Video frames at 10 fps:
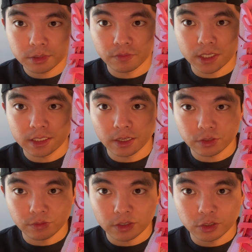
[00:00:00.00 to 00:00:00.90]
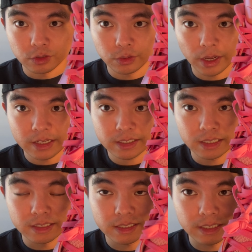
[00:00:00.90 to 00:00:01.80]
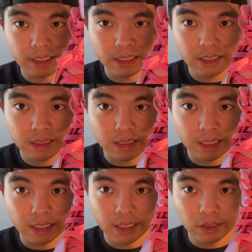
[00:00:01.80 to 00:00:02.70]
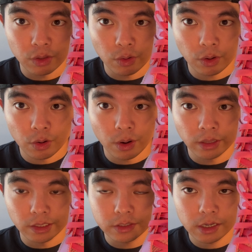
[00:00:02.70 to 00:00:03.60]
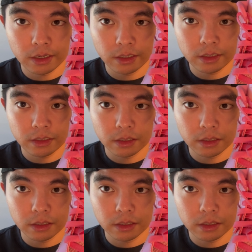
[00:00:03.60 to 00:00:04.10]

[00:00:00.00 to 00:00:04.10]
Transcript: of details of the shoe, you guys can see the logo on the tongue.